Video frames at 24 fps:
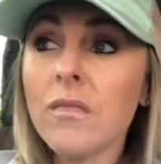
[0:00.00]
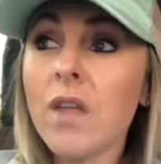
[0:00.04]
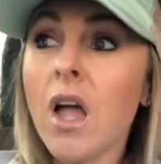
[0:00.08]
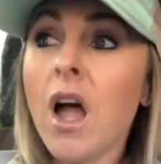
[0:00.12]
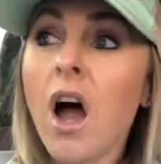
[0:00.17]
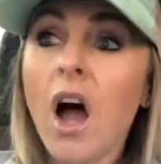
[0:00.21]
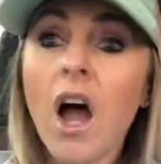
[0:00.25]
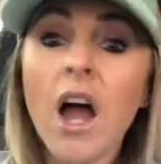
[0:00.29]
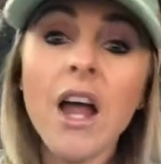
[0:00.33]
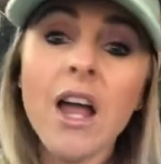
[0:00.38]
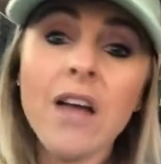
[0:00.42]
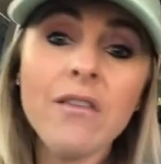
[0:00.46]

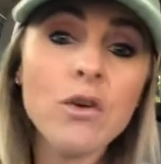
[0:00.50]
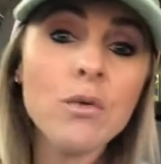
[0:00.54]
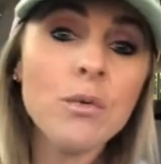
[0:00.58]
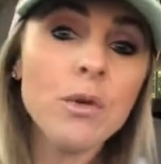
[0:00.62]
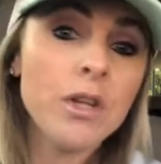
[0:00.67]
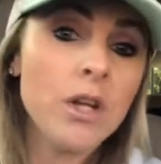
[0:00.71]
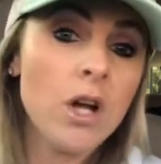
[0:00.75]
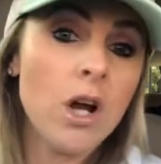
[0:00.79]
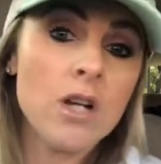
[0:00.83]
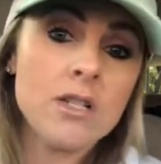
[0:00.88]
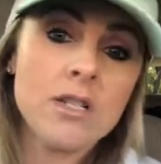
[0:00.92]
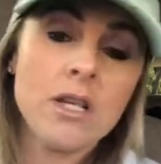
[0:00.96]
I have a really
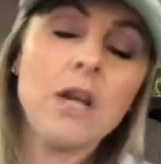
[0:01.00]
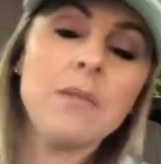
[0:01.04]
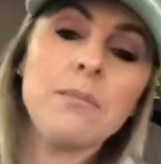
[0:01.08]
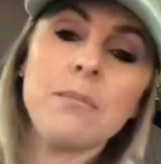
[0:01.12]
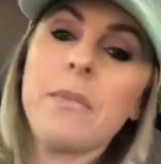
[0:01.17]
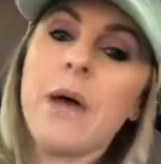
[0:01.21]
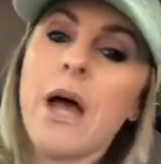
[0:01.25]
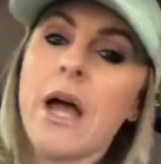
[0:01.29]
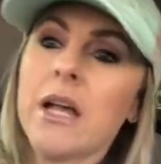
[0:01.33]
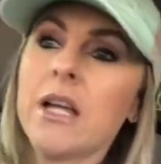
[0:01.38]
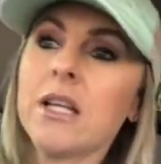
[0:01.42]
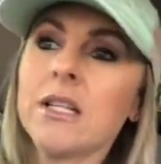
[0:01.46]
hard time
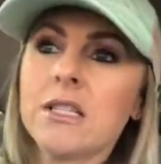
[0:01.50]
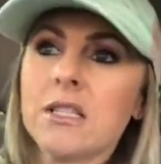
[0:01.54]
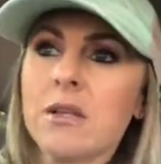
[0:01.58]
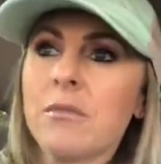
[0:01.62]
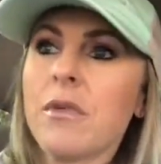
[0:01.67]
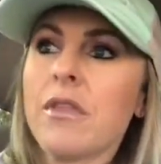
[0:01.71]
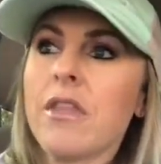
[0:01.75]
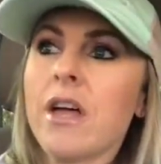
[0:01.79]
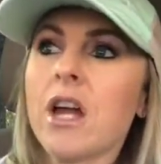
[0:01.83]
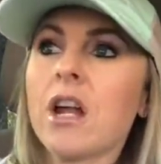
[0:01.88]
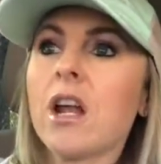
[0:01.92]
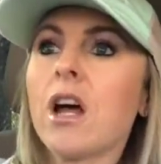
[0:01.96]
backing some of
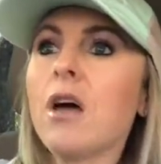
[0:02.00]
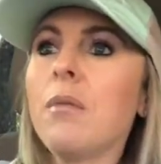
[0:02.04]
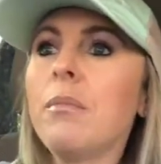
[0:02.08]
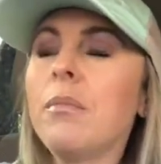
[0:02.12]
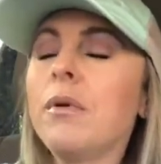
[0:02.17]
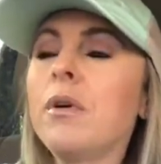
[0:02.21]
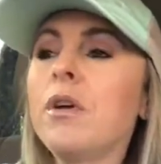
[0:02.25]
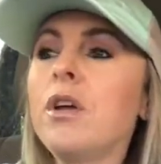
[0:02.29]
that up.